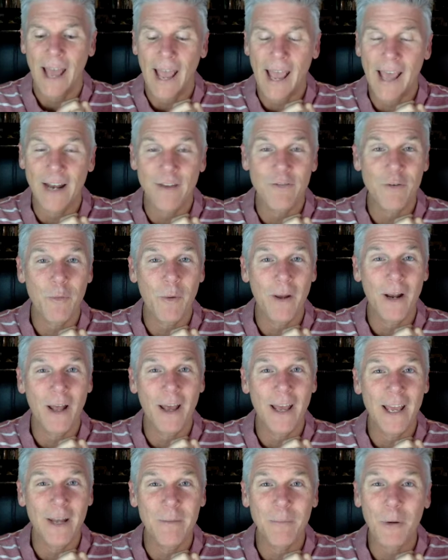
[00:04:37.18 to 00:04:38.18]
And if you want
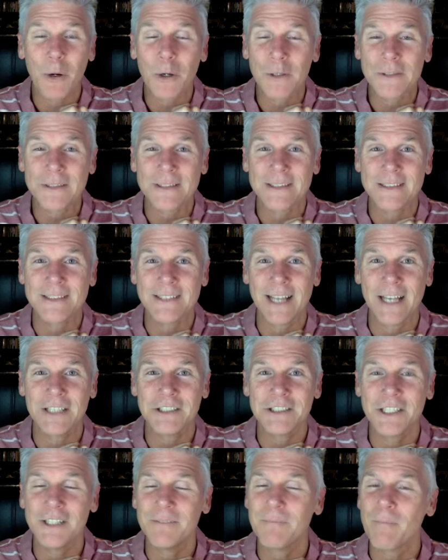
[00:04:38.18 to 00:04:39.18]
an in-person
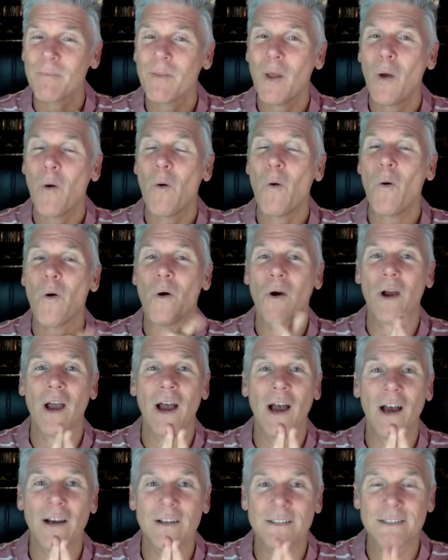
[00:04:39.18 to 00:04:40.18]
session or
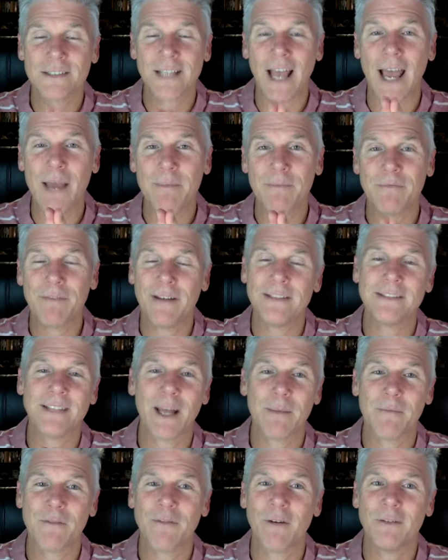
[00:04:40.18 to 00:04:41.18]
a Skype,
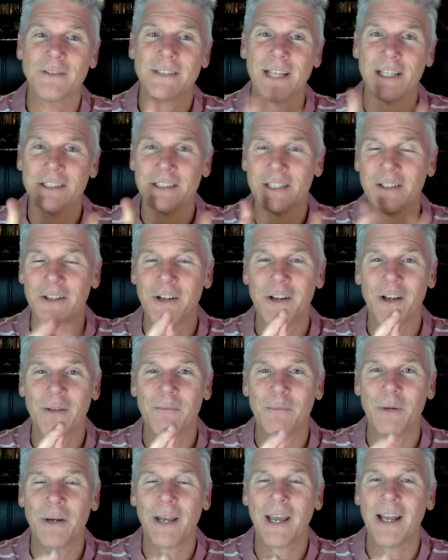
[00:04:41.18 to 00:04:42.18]
FaceTime, or phone session, you can
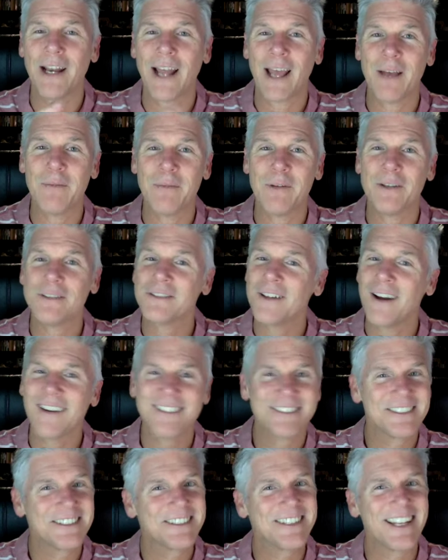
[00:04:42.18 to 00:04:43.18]
book it, and we'll
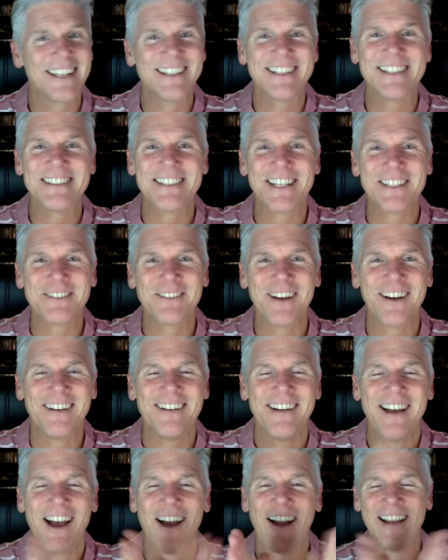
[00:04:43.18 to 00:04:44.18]
talk just like this as well.
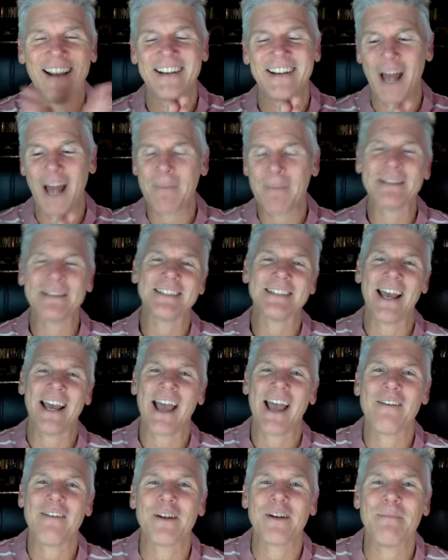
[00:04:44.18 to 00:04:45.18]
All right. Namaste.
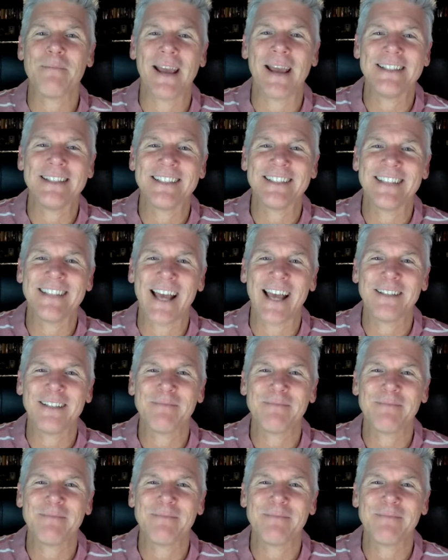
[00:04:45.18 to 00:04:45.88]
Have an amazing day.